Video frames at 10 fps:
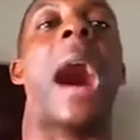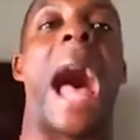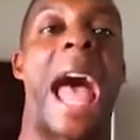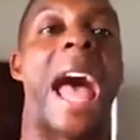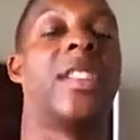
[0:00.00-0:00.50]

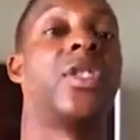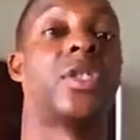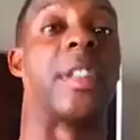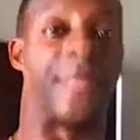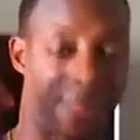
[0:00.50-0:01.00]
I
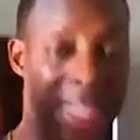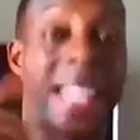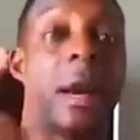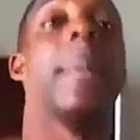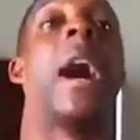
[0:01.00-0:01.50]
used to
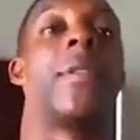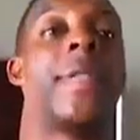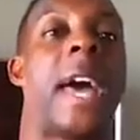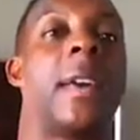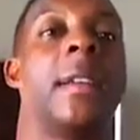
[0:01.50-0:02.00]
think
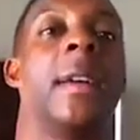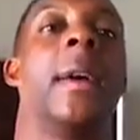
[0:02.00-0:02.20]
about that.